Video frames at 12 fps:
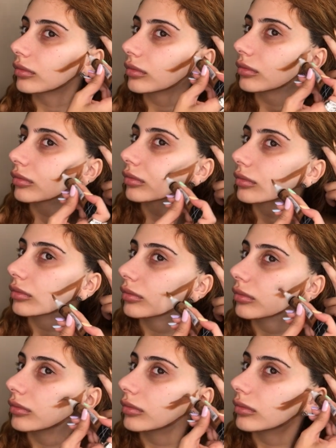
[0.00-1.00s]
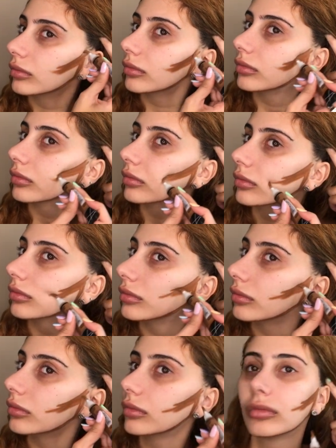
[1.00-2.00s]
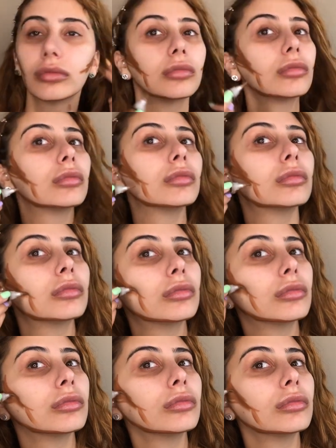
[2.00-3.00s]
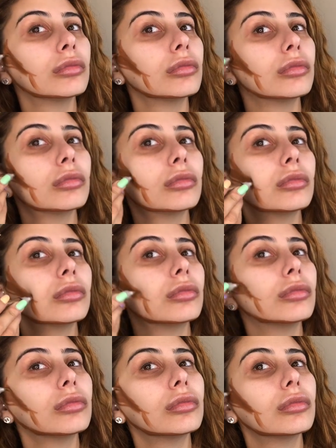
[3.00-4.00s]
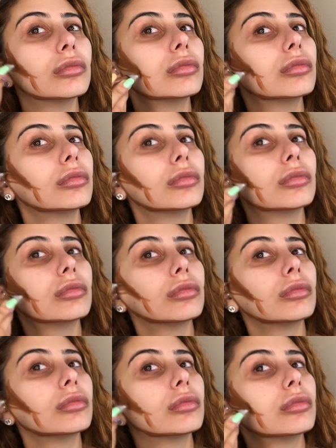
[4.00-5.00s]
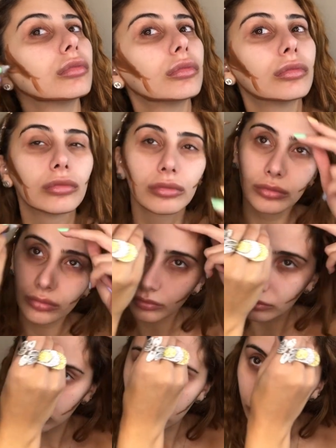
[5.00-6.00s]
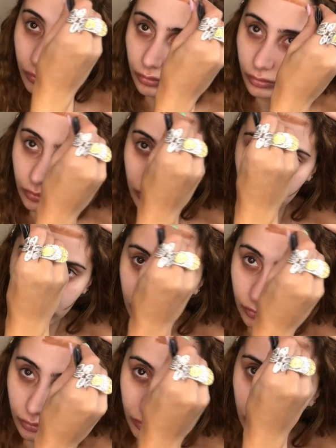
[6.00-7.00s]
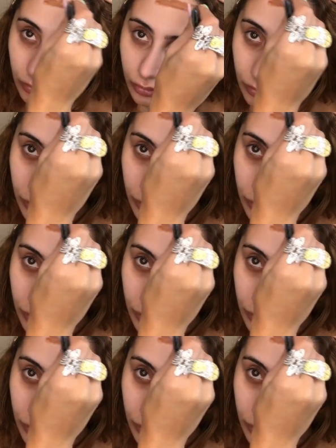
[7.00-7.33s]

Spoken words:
[no speech]